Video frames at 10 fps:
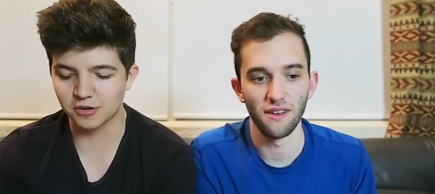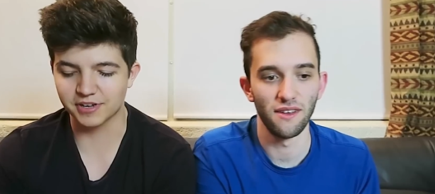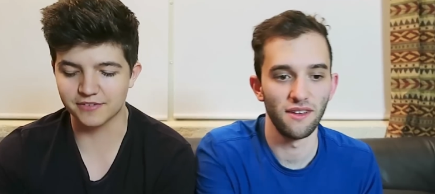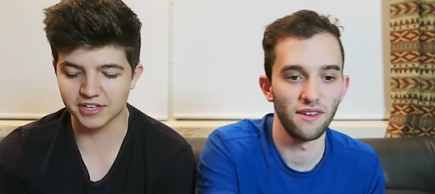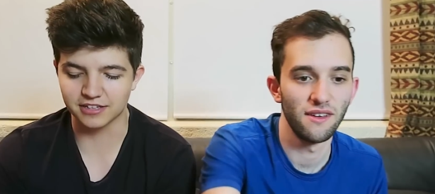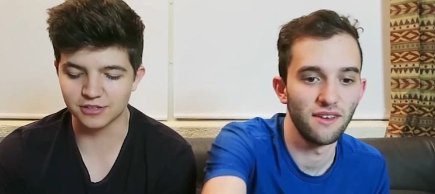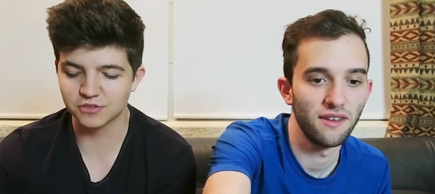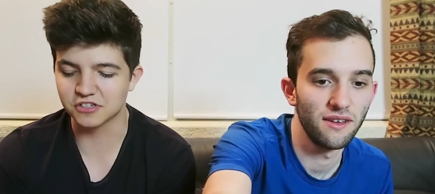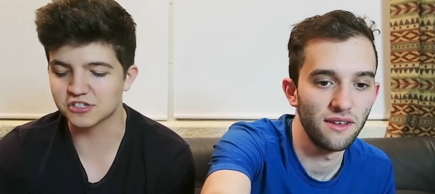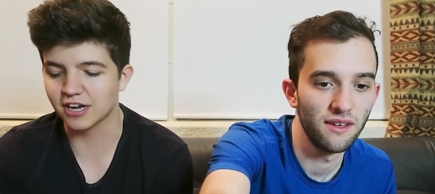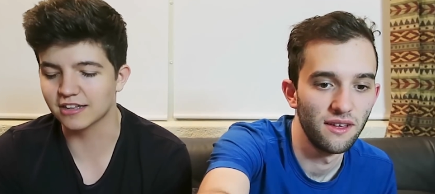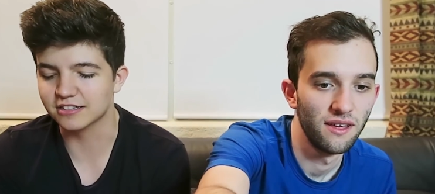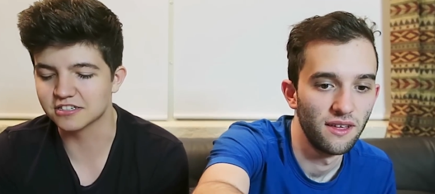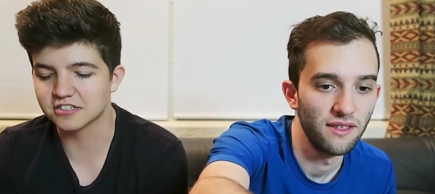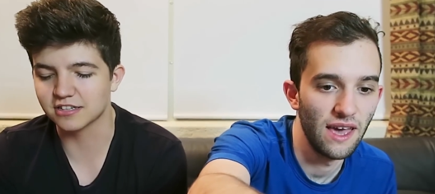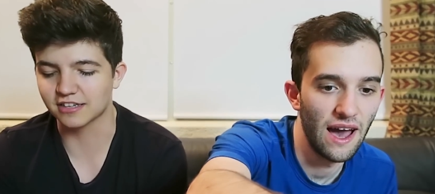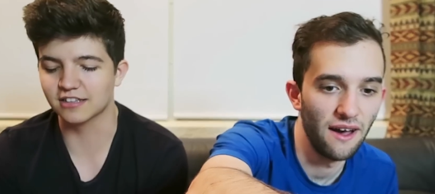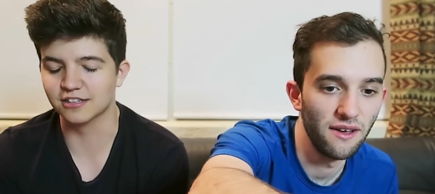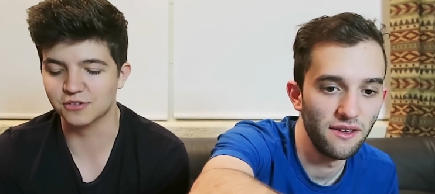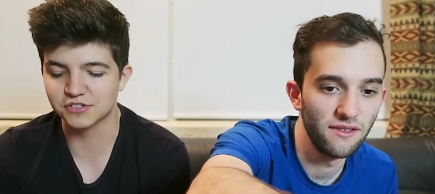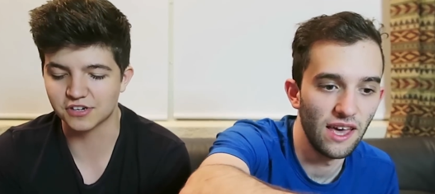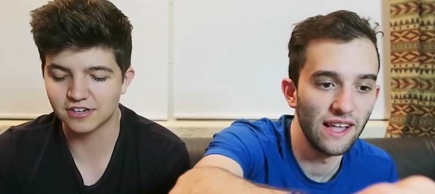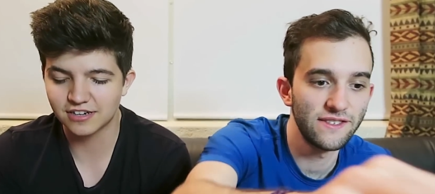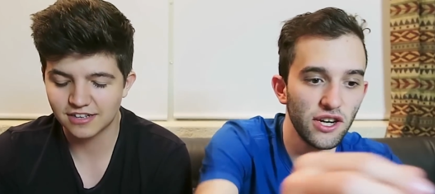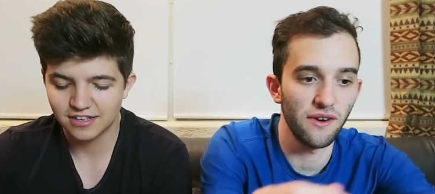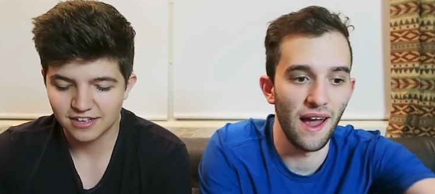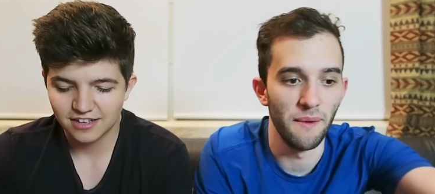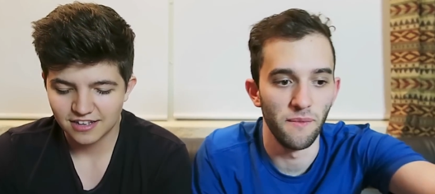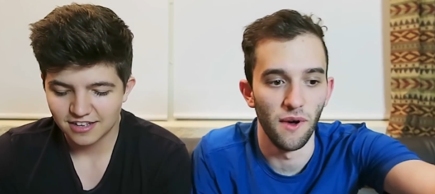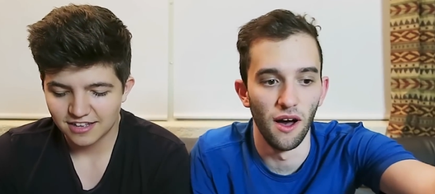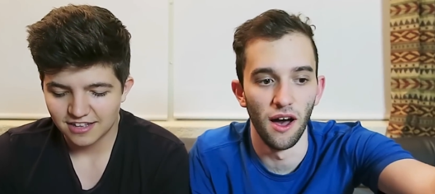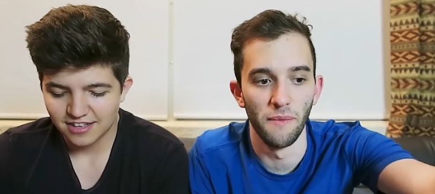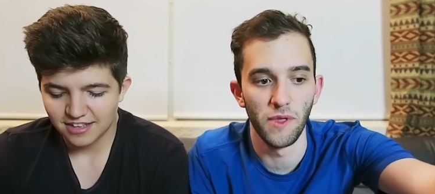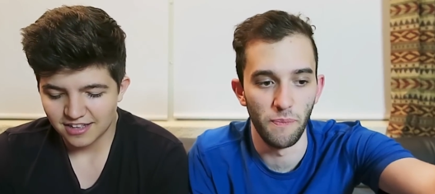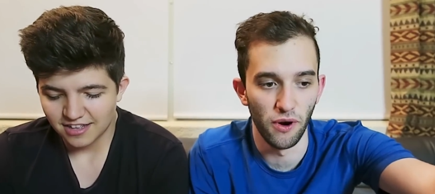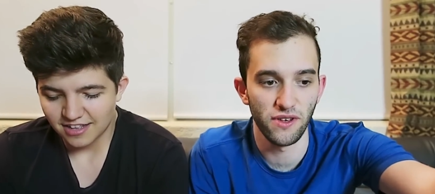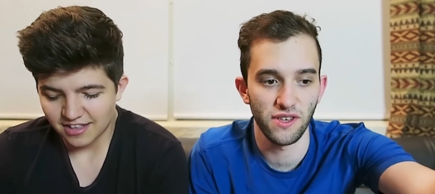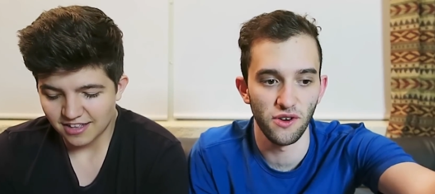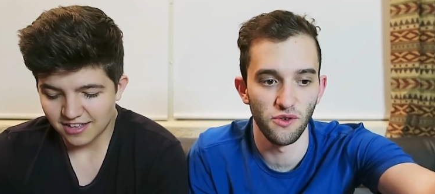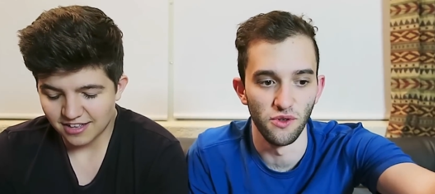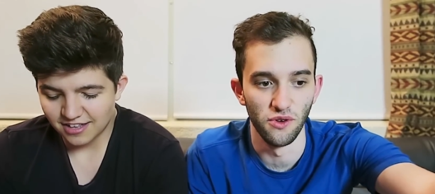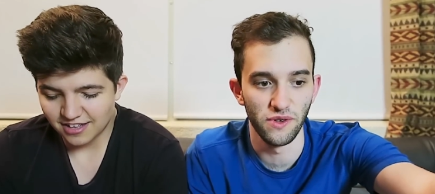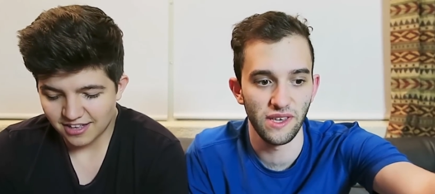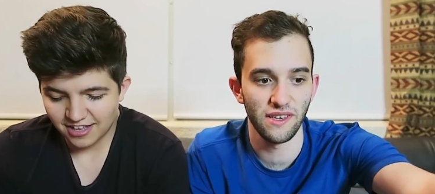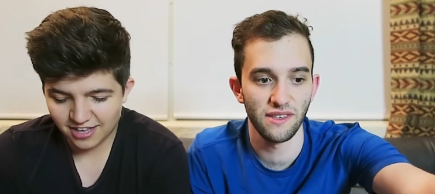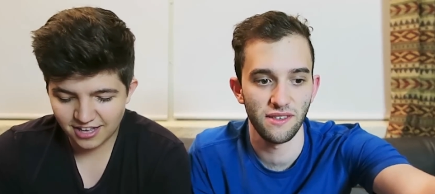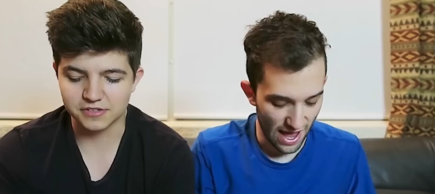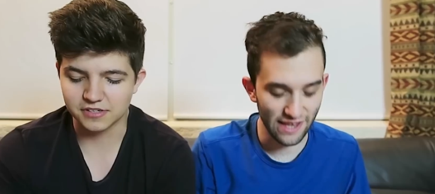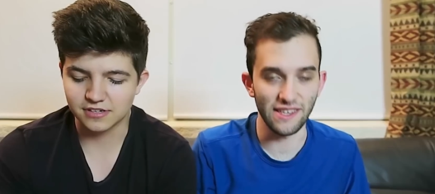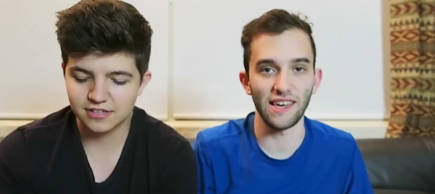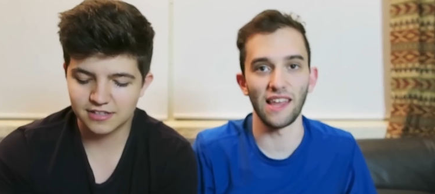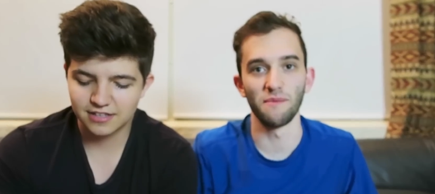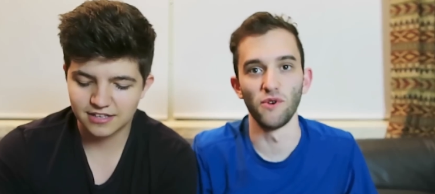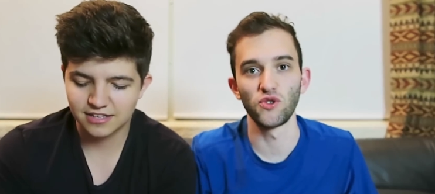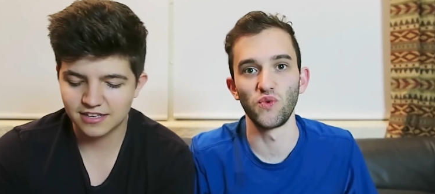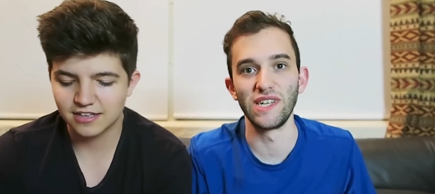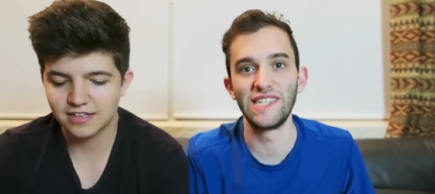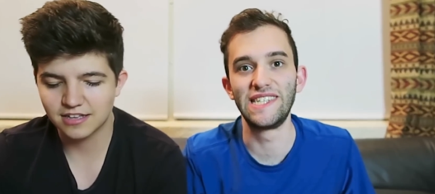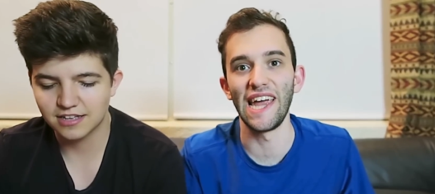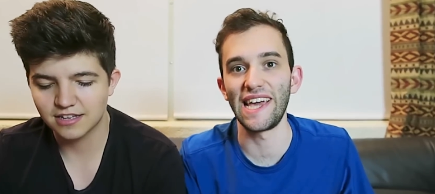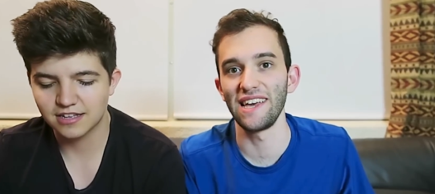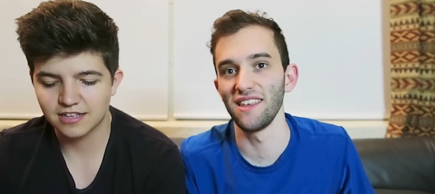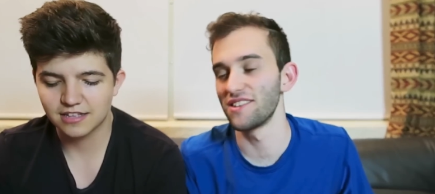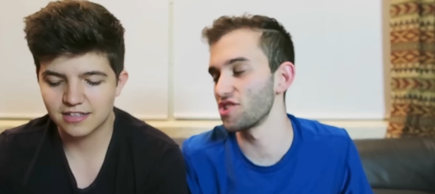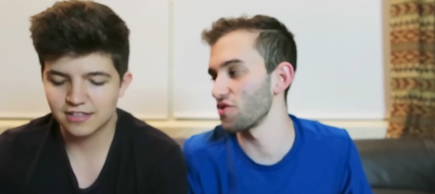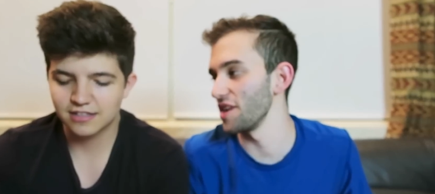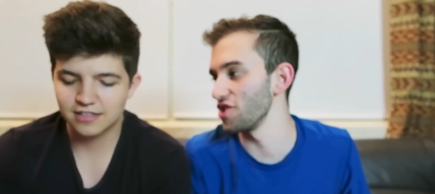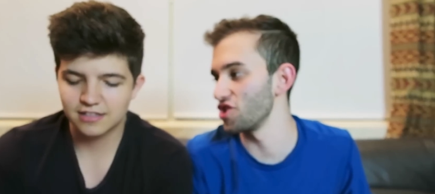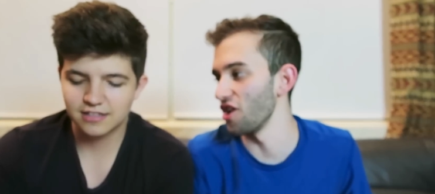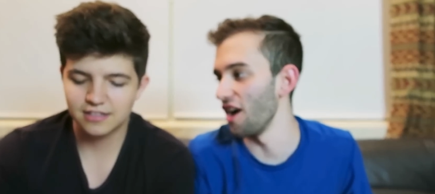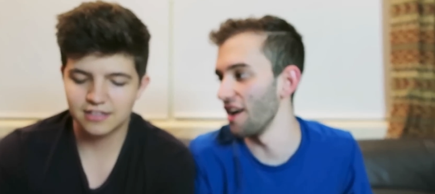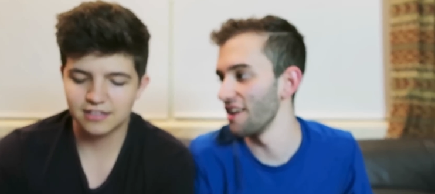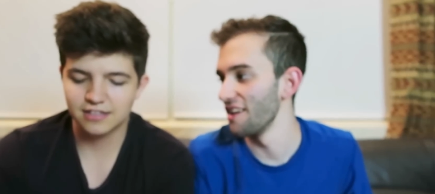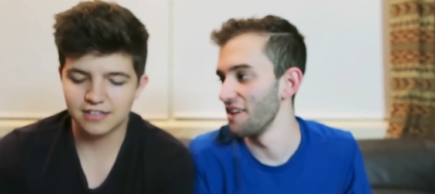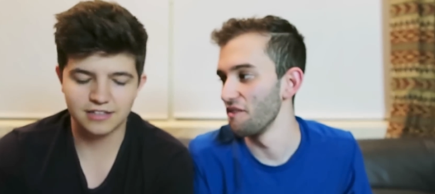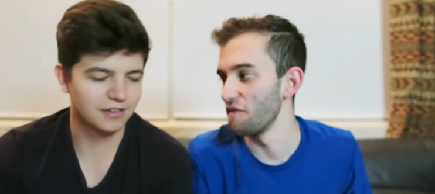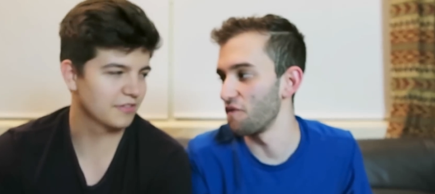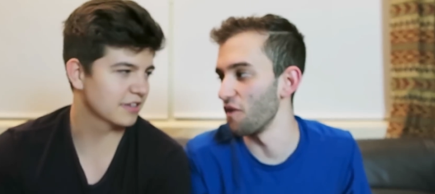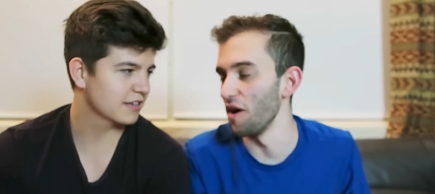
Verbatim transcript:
Speaker 1: Are we gonna have like a loser challenge? Yeah, like a loser. The
Speaker 2: Instagram. Um, the person who loses has to get the most ridiculous screenshot like,